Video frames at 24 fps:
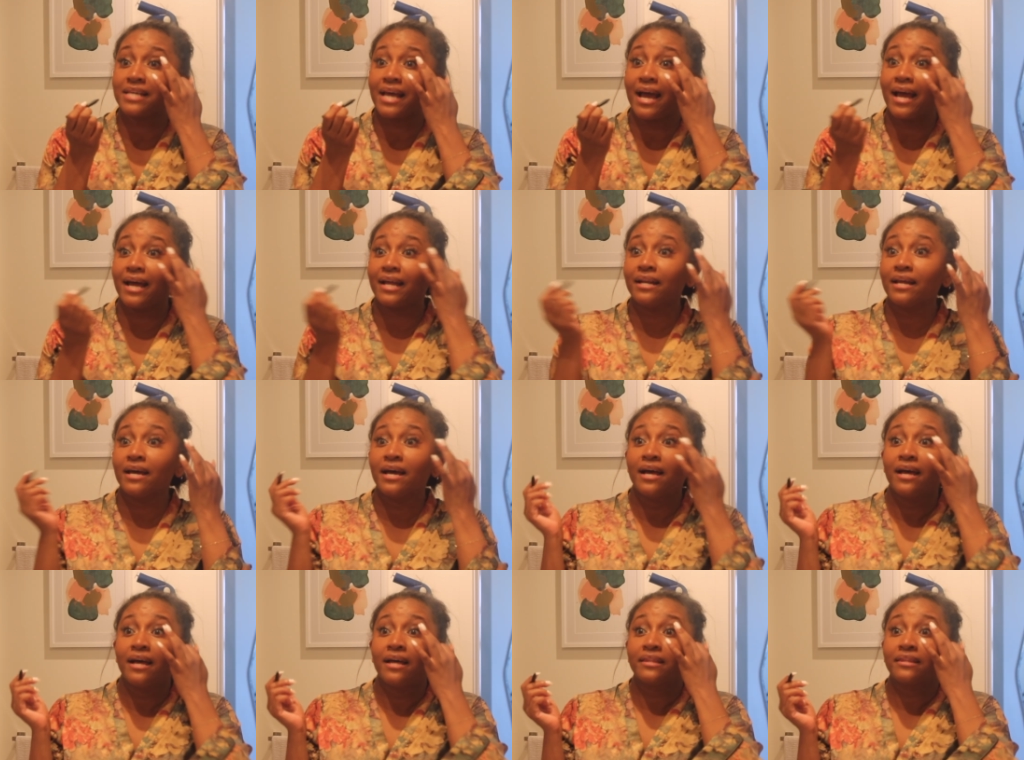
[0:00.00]

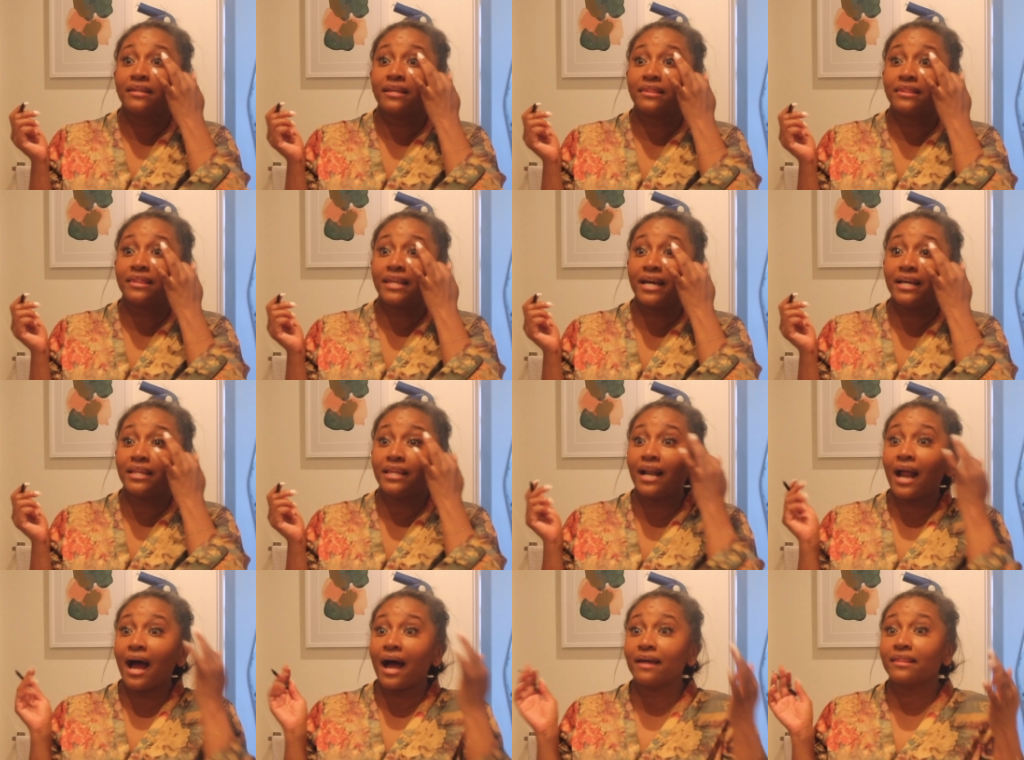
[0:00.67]
And the thing
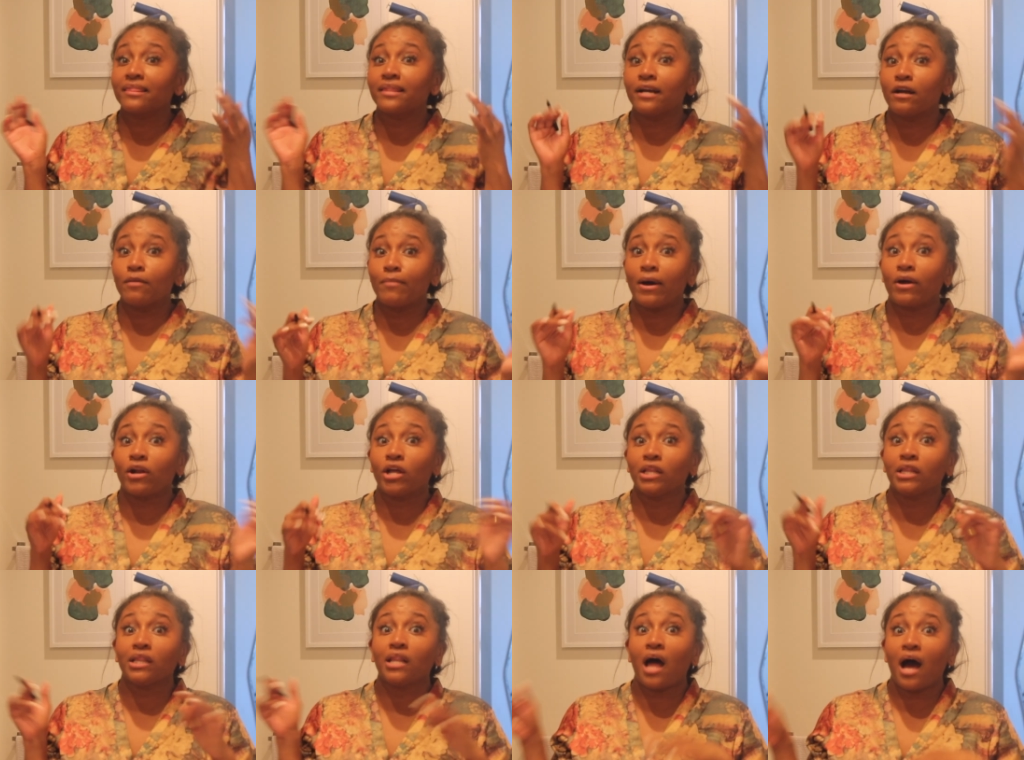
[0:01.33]
that I think
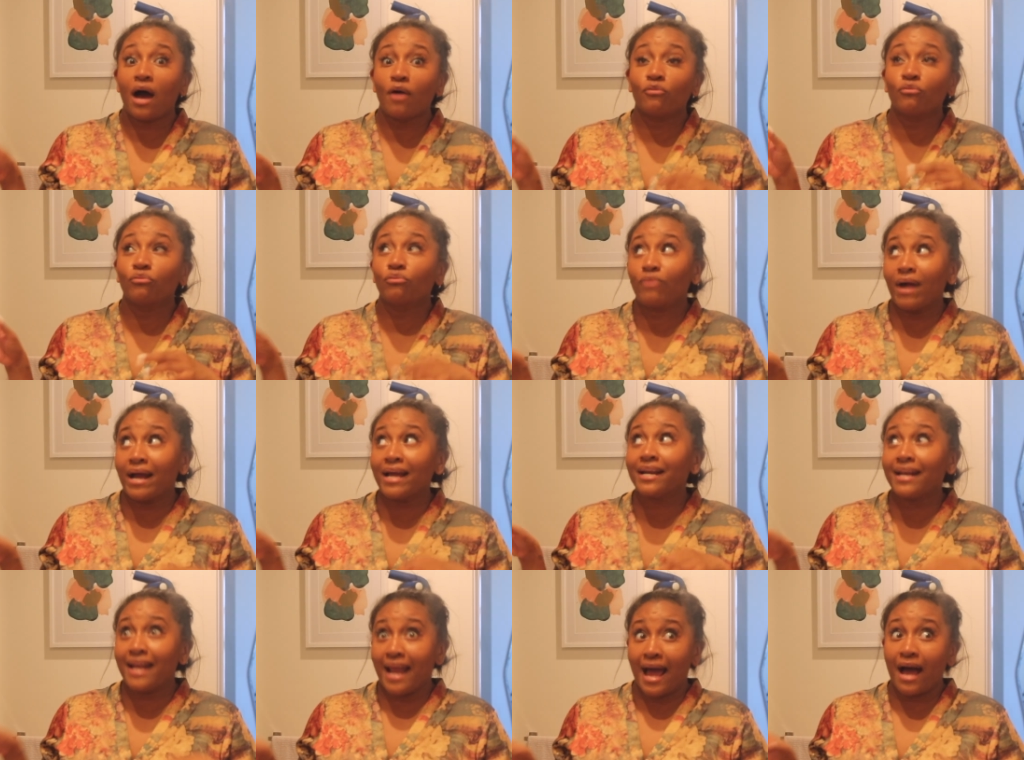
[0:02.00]
about a lot
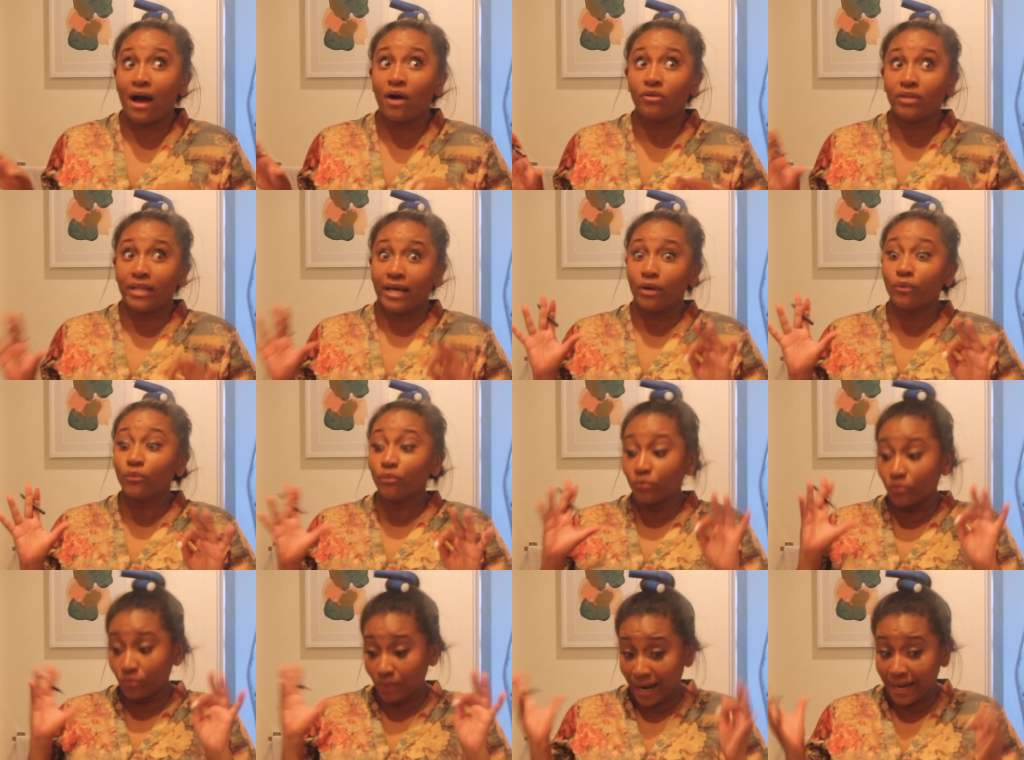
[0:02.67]
right now, like
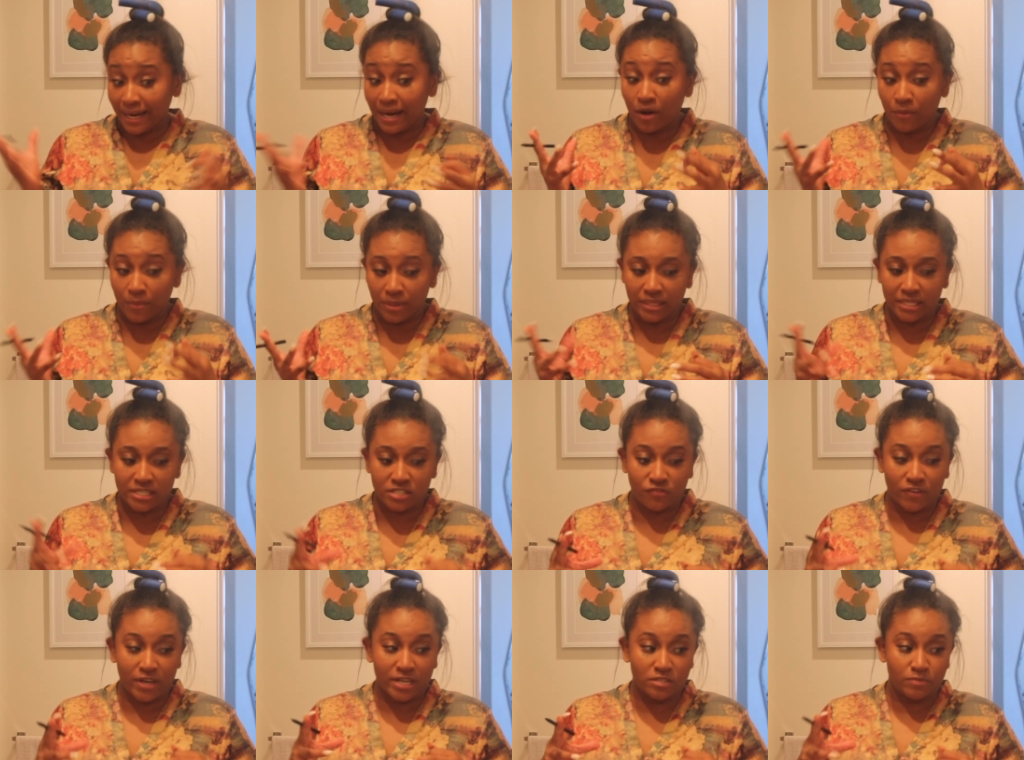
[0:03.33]
right now I'm in
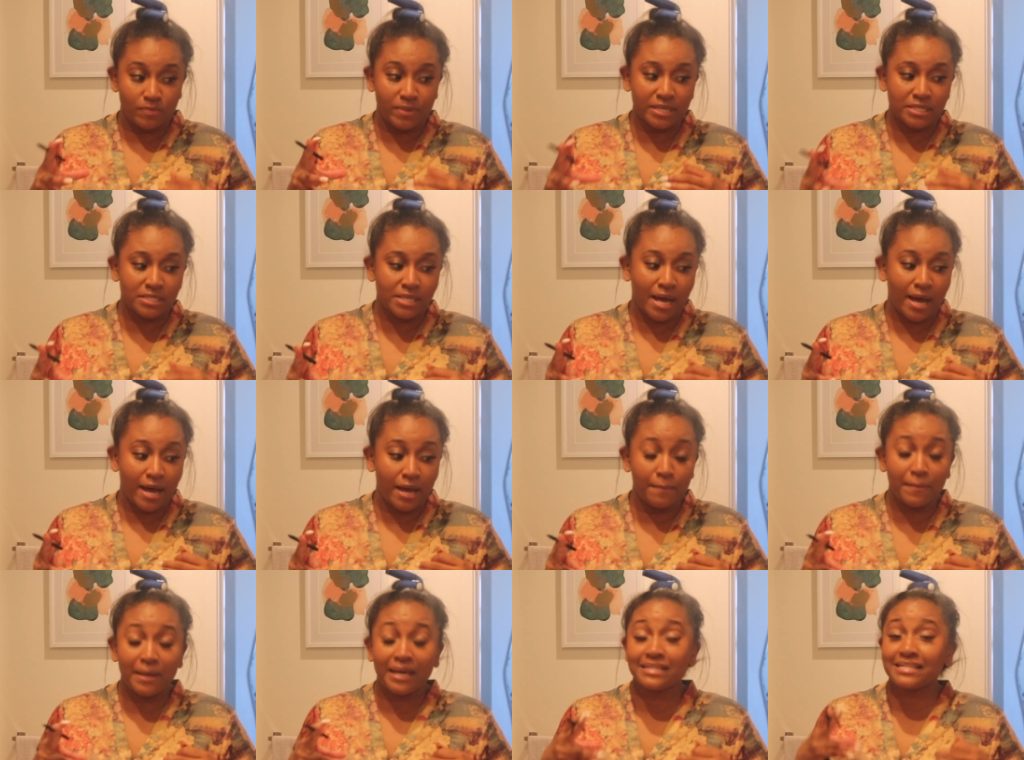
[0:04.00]
this phase big
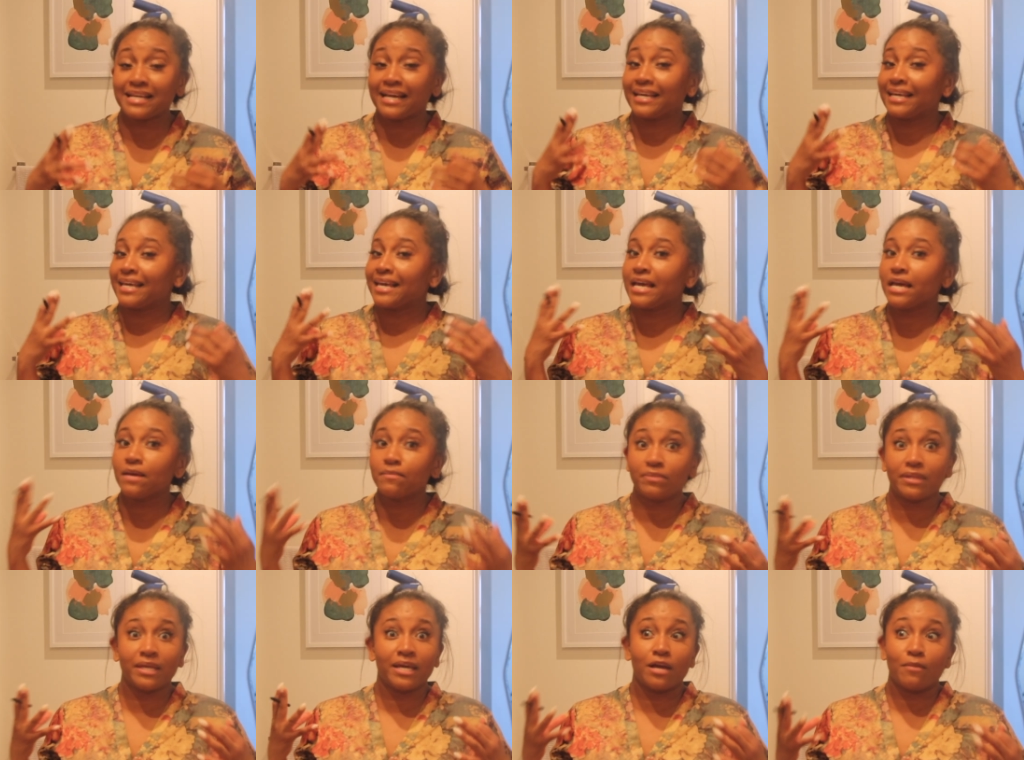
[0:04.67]
time, is I
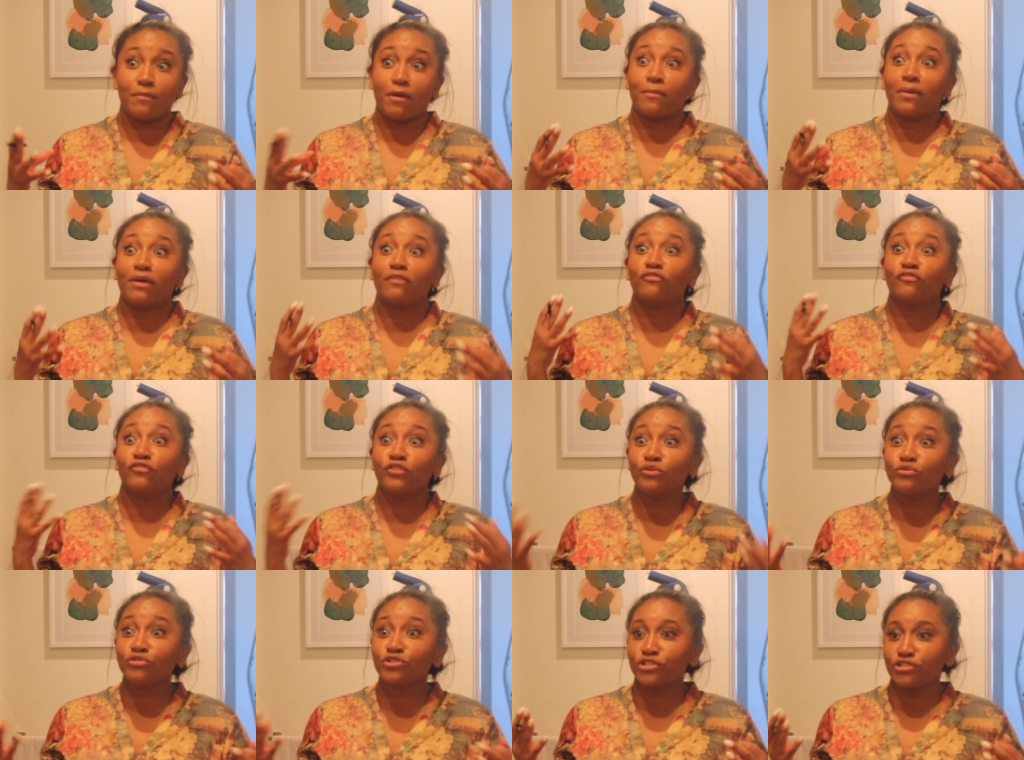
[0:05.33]
keep thinking about my
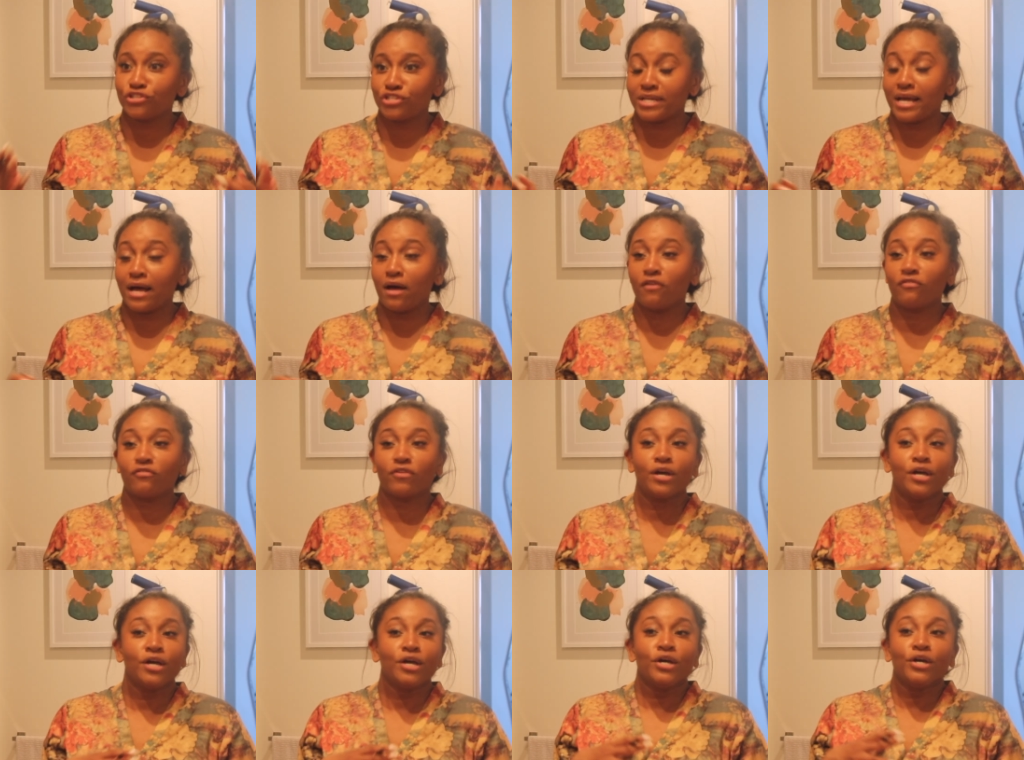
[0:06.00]
future
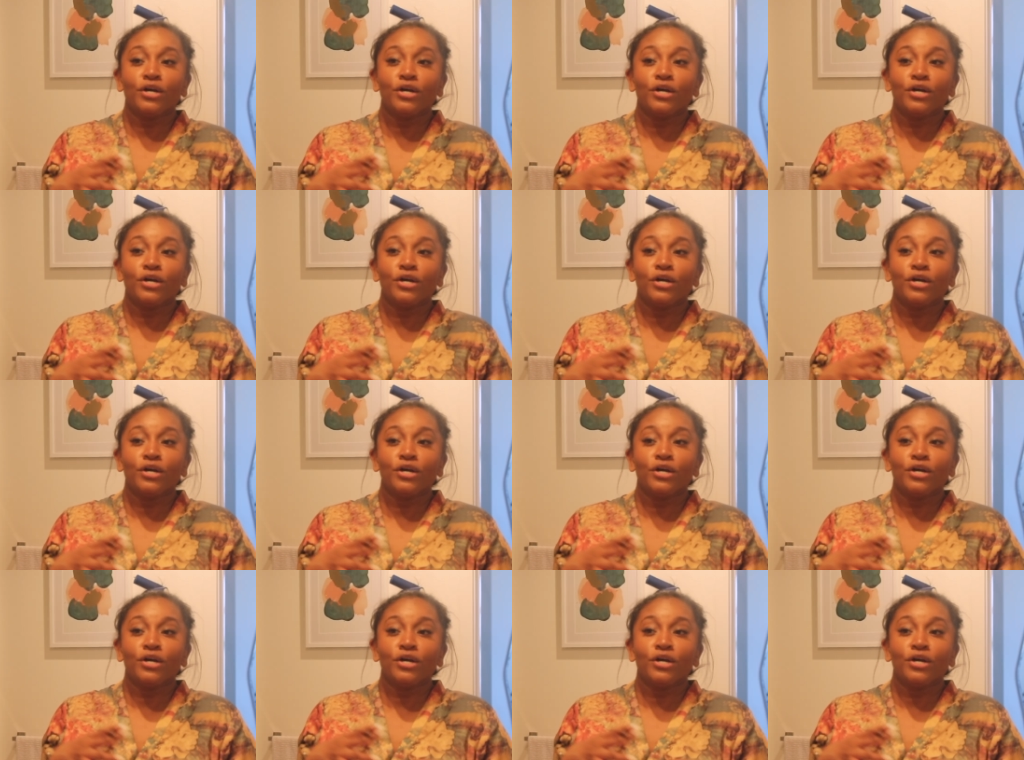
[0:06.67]
self.